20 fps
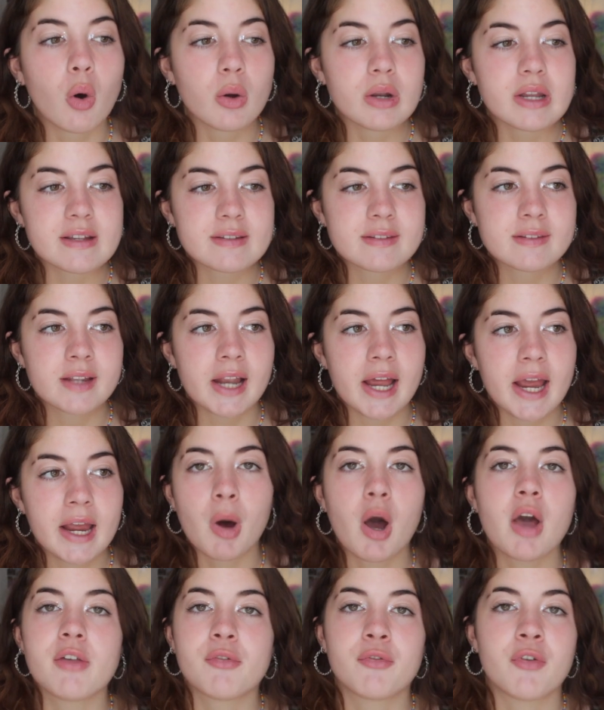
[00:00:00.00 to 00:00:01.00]
Honestly,
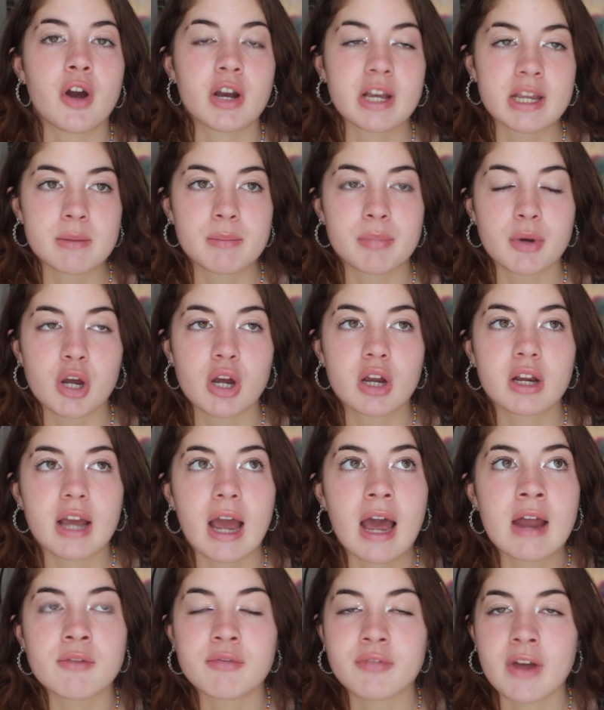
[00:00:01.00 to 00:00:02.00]
buy the fucking book
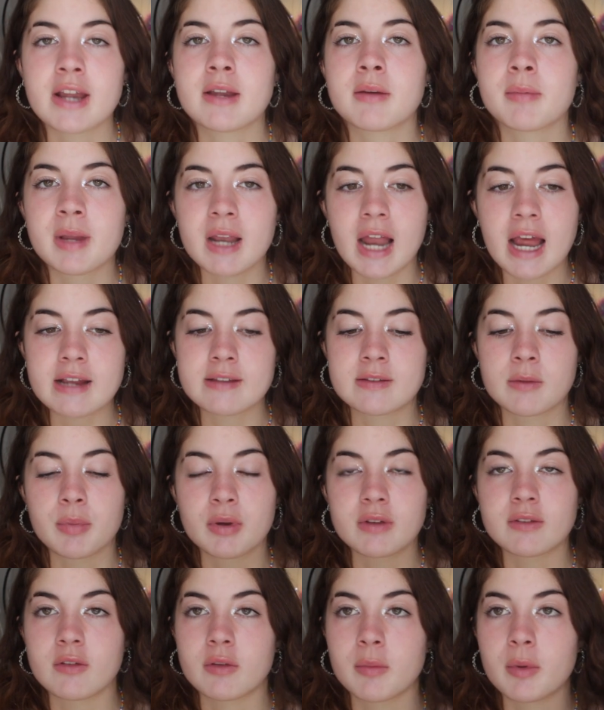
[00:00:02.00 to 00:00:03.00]
and thank me later
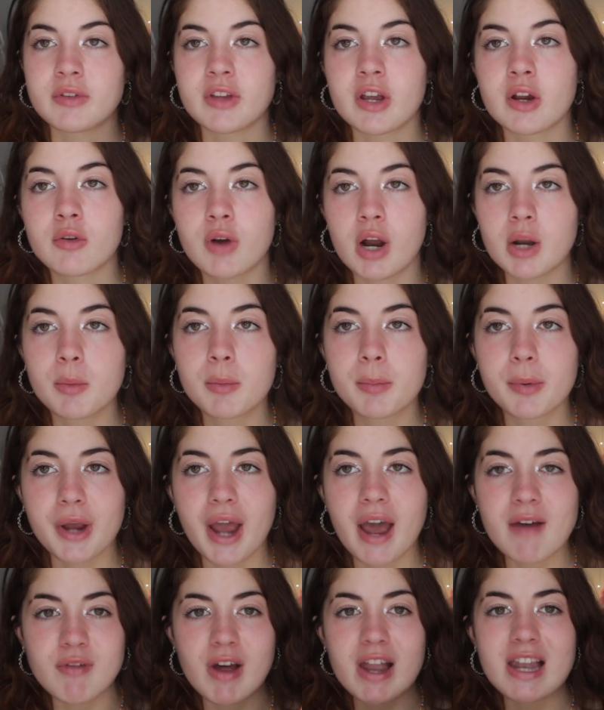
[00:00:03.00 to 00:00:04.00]
because it's the most incredible book
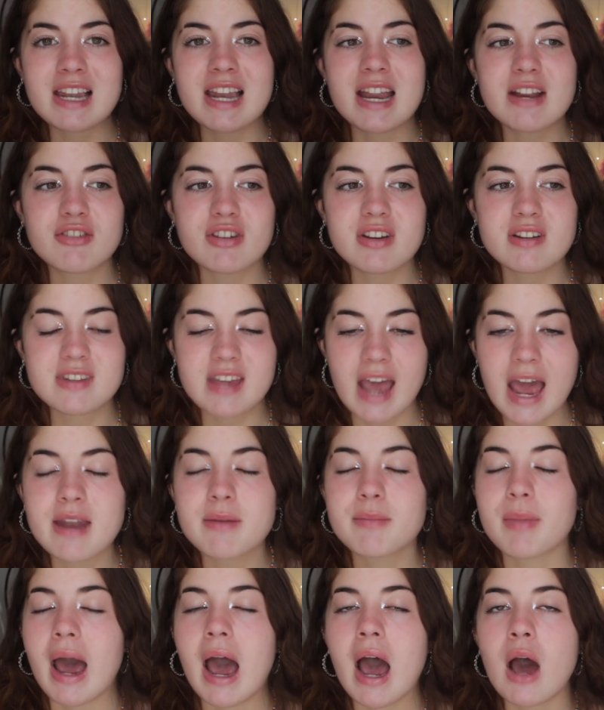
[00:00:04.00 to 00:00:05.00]
ever. Literally
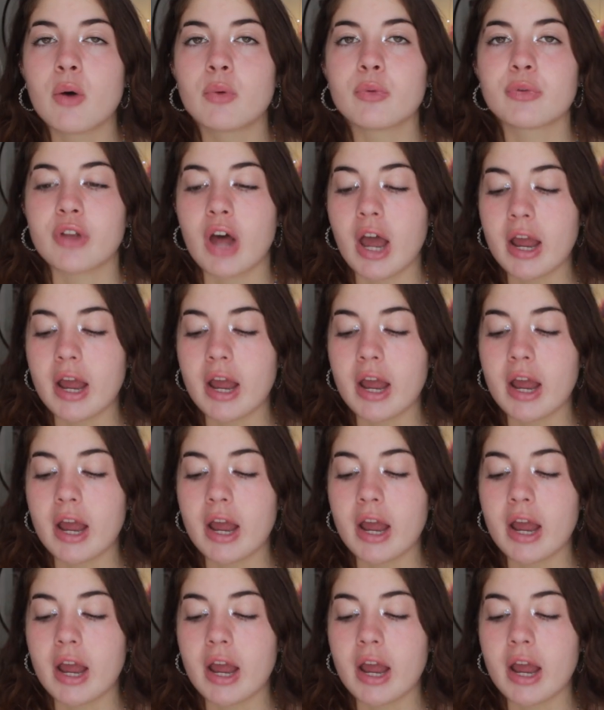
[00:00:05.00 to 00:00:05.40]
£10.